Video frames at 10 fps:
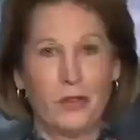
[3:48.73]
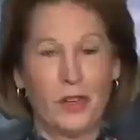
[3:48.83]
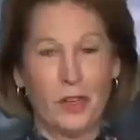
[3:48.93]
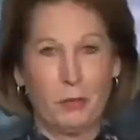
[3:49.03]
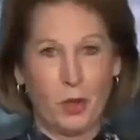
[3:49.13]
were
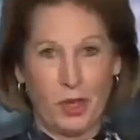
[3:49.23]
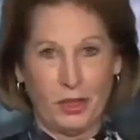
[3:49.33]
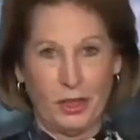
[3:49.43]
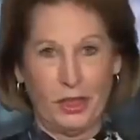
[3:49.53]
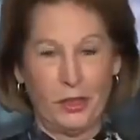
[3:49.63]
very
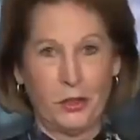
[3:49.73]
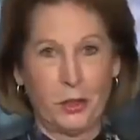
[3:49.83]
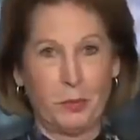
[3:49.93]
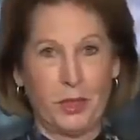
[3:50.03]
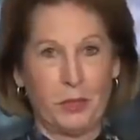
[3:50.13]
broadly
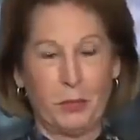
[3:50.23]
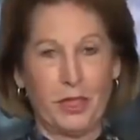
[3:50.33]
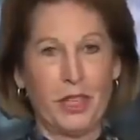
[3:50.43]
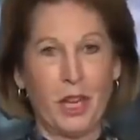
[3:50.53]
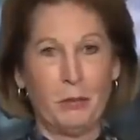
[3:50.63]
used,
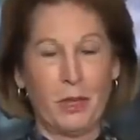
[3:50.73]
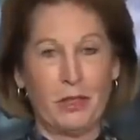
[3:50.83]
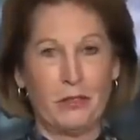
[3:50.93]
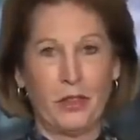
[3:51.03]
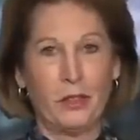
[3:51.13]
but not
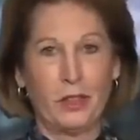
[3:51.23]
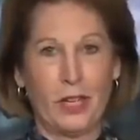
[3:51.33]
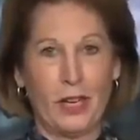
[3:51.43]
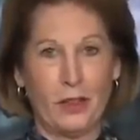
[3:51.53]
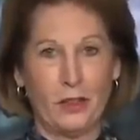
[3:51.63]
by the vote
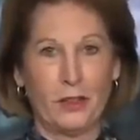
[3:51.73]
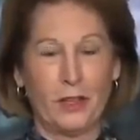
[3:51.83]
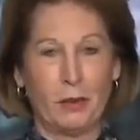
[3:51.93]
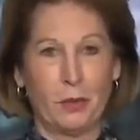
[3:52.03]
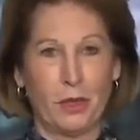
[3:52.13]
counters.
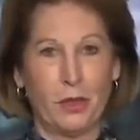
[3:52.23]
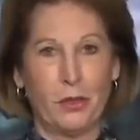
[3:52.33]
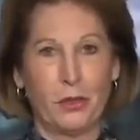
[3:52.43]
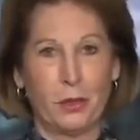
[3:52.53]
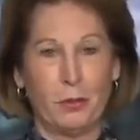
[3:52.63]
They were
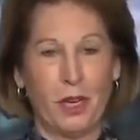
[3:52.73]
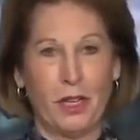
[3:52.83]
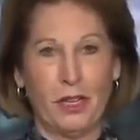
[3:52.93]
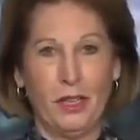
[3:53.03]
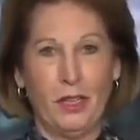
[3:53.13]
used
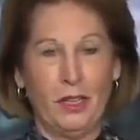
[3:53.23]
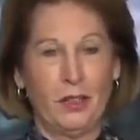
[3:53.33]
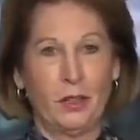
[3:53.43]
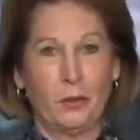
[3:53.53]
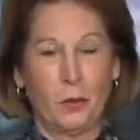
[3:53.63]
by
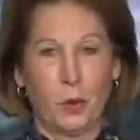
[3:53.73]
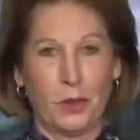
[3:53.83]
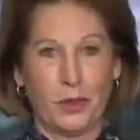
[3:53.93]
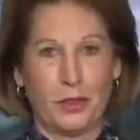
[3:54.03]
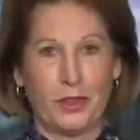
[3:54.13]
the
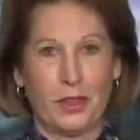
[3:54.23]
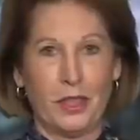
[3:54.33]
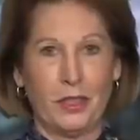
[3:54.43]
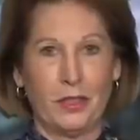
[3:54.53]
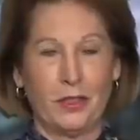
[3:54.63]
forces
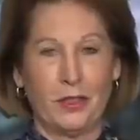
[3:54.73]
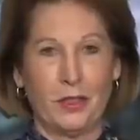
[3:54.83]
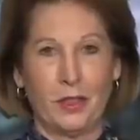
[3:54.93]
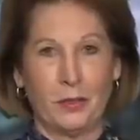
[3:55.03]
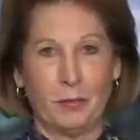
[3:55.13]
in
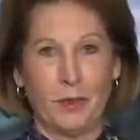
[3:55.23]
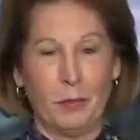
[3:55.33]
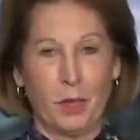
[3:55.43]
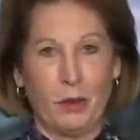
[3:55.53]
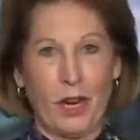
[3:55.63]
the
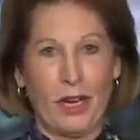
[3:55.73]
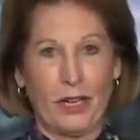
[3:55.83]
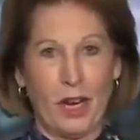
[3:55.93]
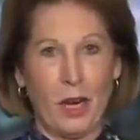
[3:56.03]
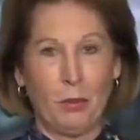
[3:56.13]

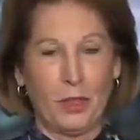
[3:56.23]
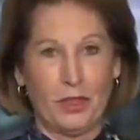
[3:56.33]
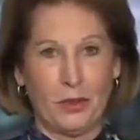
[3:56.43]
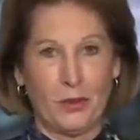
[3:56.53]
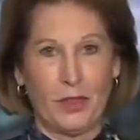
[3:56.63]
Democratic
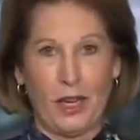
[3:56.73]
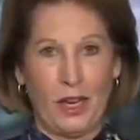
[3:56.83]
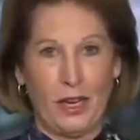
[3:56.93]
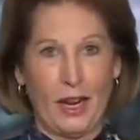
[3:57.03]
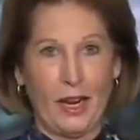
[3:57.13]
operatives that
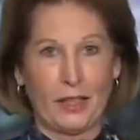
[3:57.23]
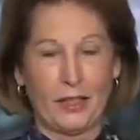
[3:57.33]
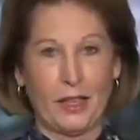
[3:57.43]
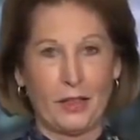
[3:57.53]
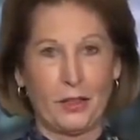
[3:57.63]
had
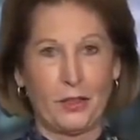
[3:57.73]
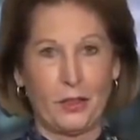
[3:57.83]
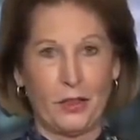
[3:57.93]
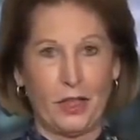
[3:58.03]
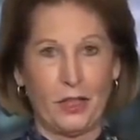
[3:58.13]
access
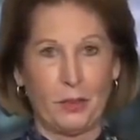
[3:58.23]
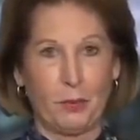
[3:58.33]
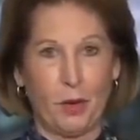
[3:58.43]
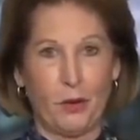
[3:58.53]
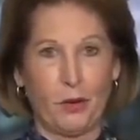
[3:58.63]
to these
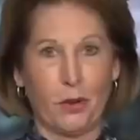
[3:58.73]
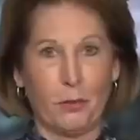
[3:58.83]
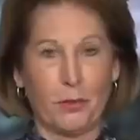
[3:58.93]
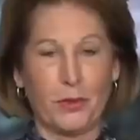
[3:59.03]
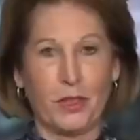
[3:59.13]

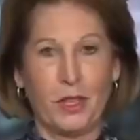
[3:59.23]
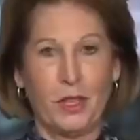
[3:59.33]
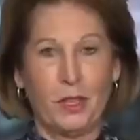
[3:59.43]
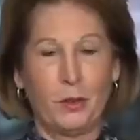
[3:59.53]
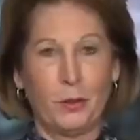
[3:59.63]
programs
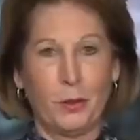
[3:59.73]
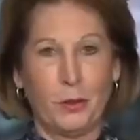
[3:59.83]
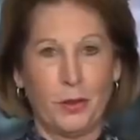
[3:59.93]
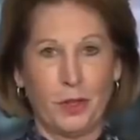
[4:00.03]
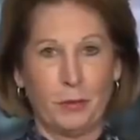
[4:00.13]

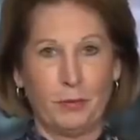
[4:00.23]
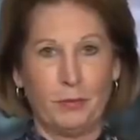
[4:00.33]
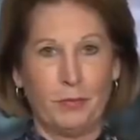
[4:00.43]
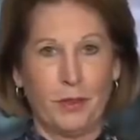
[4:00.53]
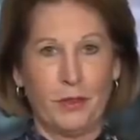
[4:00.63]
through
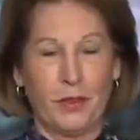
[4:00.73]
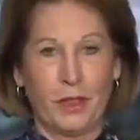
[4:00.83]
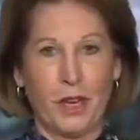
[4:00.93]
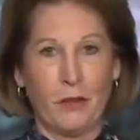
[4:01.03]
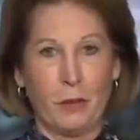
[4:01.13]

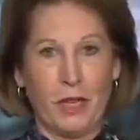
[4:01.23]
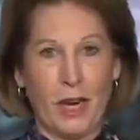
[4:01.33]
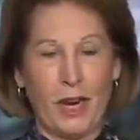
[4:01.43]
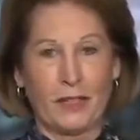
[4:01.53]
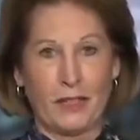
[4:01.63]
the government
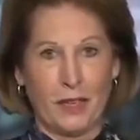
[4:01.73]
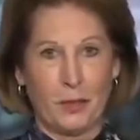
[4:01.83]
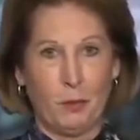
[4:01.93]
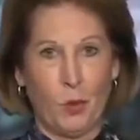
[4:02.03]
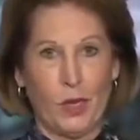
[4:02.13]

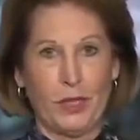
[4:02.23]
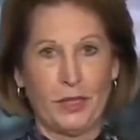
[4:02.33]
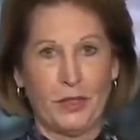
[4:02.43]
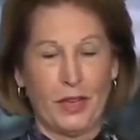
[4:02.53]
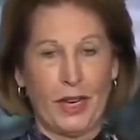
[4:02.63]
access
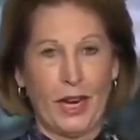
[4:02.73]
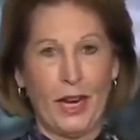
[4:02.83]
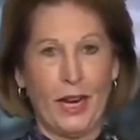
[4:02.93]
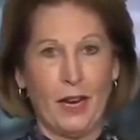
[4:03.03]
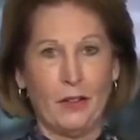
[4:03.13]
points that they
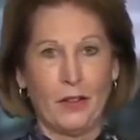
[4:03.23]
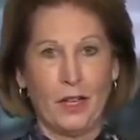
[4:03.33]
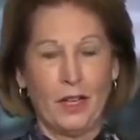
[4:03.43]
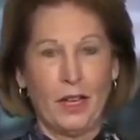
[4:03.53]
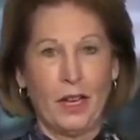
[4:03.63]
have,
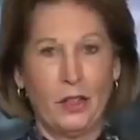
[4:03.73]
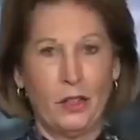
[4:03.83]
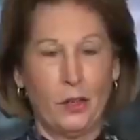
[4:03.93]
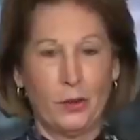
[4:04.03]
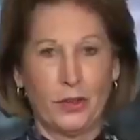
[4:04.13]

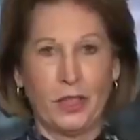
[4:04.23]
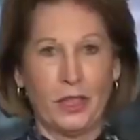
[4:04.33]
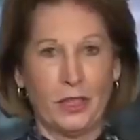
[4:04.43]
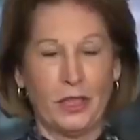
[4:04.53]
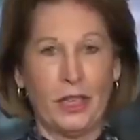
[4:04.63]
and used
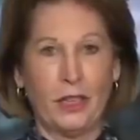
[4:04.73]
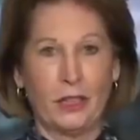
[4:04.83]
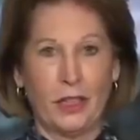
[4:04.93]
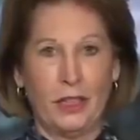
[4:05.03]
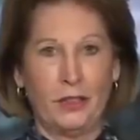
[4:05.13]
it
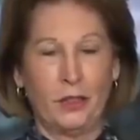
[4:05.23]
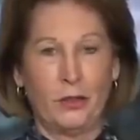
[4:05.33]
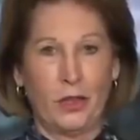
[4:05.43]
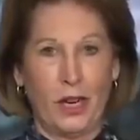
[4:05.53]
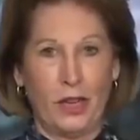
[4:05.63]
illegally to
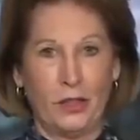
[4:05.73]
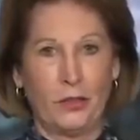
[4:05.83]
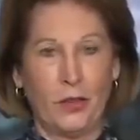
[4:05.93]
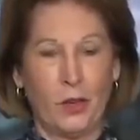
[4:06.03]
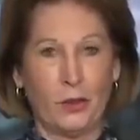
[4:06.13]

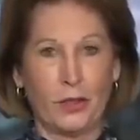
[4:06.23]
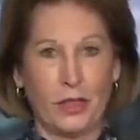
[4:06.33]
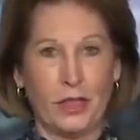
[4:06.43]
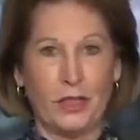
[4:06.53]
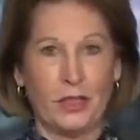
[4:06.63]
change votes
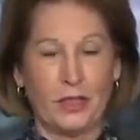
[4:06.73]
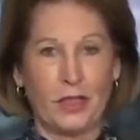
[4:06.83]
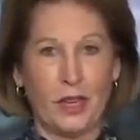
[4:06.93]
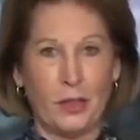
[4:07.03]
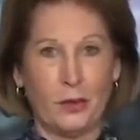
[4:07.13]
in this
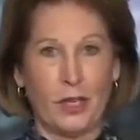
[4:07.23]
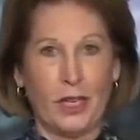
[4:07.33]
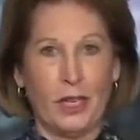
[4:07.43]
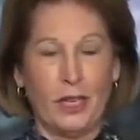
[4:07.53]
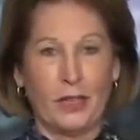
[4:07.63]

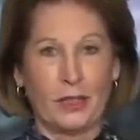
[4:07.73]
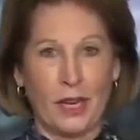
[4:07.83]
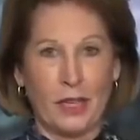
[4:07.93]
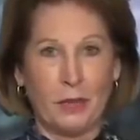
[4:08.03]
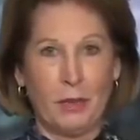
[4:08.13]
country. It's
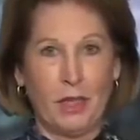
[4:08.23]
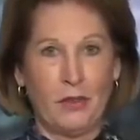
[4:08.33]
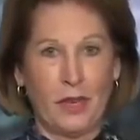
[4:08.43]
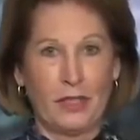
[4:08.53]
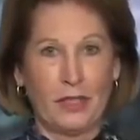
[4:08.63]
got to be
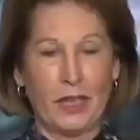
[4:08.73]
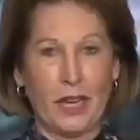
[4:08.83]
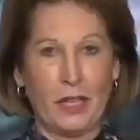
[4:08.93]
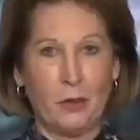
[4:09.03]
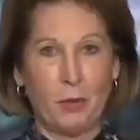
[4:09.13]

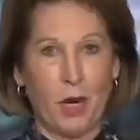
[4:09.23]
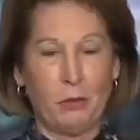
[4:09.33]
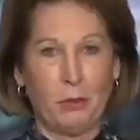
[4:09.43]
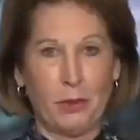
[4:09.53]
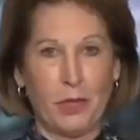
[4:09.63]
investigated
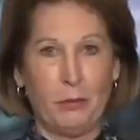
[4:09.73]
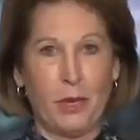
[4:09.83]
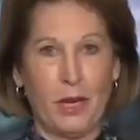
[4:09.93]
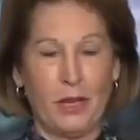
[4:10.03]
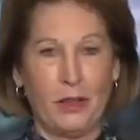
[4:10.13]
probably
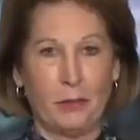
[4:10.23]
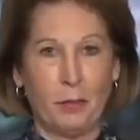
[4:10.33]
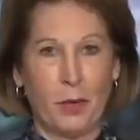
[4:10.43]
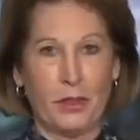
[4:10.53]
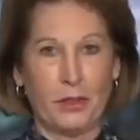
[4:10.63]
by the
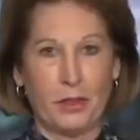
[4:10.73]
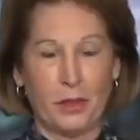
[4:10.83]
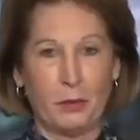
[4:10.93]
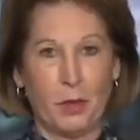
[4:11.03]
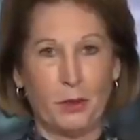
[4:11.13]

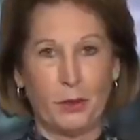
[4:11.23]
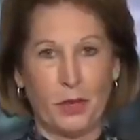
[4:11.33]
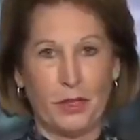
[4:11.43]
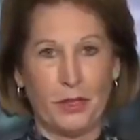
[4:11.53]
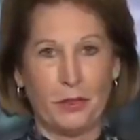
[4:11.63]
president's most
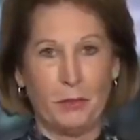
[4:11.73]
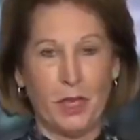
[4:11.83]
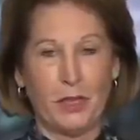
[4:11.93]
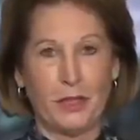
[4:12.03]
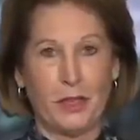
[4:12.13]
trusted
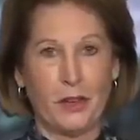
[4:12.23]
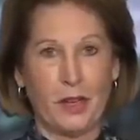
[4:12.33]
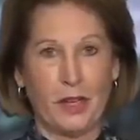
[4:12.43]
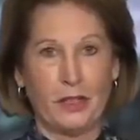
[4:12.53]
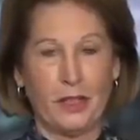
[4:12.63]

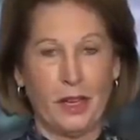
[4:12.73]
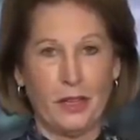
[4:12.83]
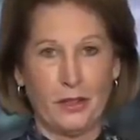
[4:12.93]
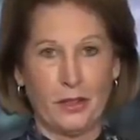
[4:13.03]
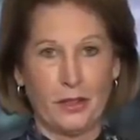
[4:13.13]
military
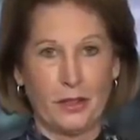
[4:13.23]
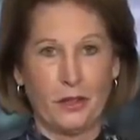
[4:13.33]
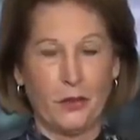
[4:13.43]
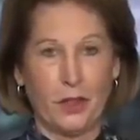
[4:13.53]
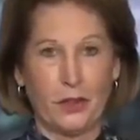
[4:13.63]
intelligence
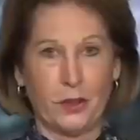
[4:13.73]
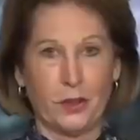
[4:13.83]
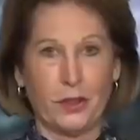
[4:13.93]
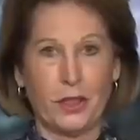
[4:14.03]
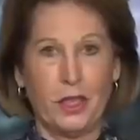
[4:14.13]

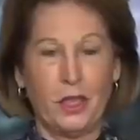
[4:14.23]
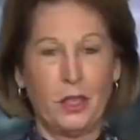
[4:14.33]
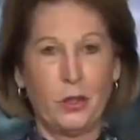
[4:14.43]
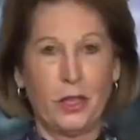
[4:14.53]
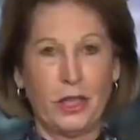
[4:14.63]
officials
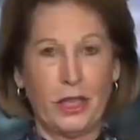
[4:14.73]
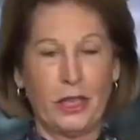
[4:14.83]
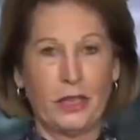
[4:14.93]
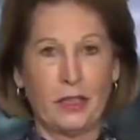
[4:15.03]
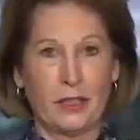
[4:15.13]
who can
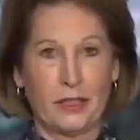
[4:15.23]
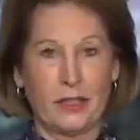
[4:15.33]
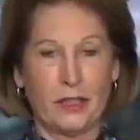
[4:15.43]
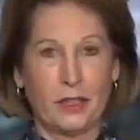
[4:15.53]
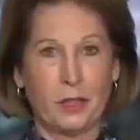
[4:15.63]
get into the
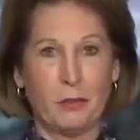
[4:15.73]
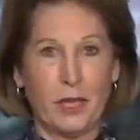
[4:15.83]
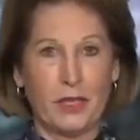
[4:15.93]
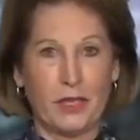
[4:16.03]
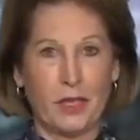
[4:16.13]

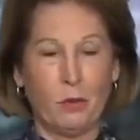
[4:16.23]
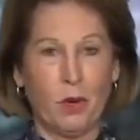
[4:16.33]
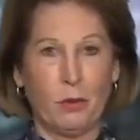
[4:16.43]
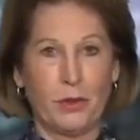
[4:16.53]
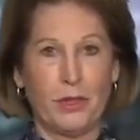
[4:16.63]
system and see
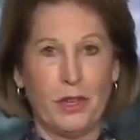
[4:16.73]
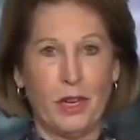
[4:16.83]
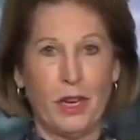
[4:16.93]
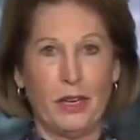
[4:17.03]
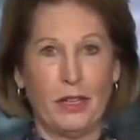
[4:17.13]
what was
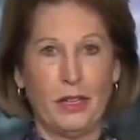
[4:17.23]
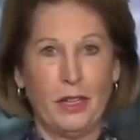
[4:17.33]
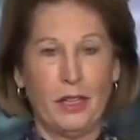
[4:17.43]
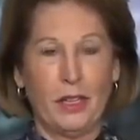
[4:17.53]
done.